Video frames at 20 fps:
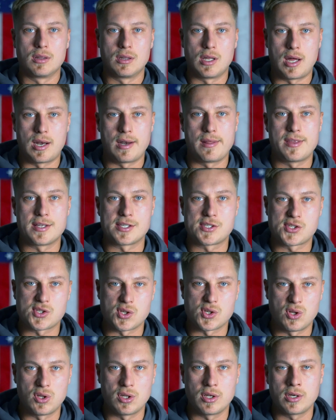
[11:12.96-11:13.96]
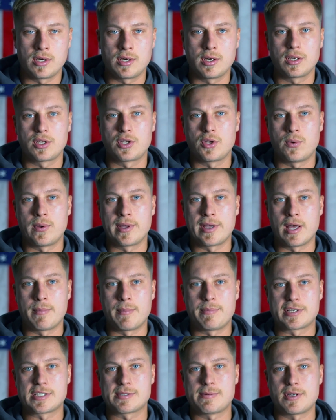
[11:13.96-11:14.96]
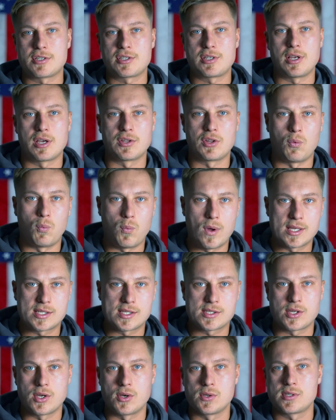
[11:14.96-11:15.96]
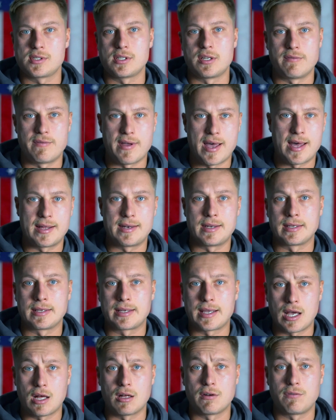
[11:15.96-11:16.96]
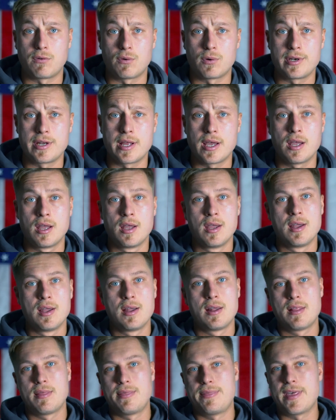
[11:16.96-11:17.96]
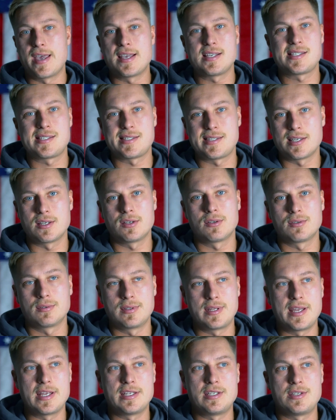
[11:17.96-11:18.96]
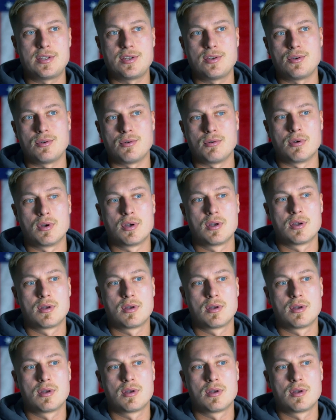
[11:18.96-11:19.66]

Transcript: a lot of the solar going up, especially on the West Coast in Nevada and California. They still need to